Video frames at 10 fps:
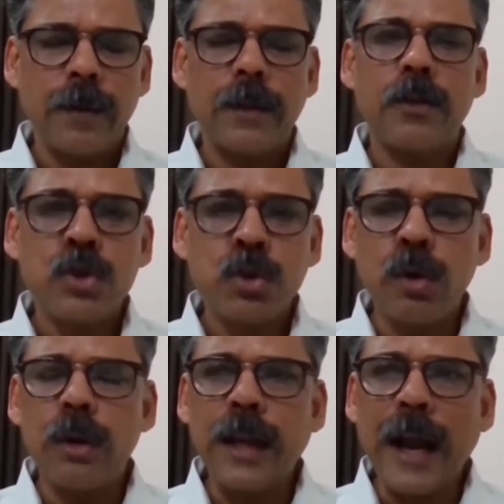
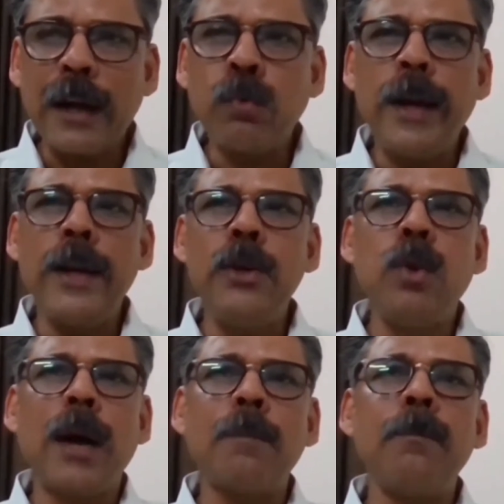So that way you
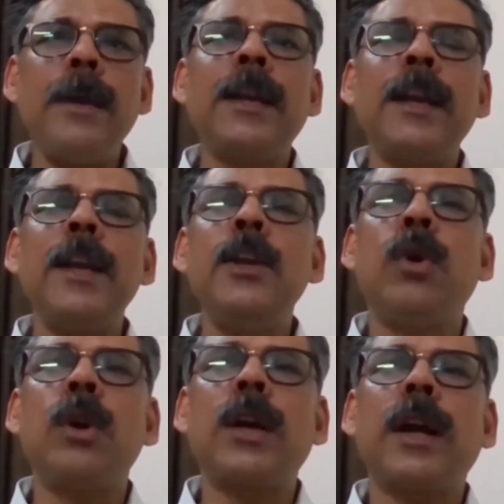are making
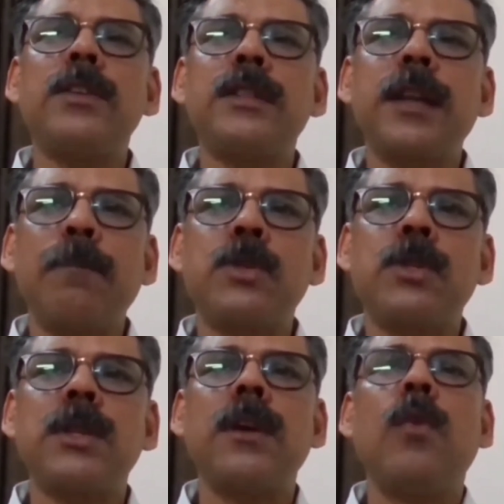your concepts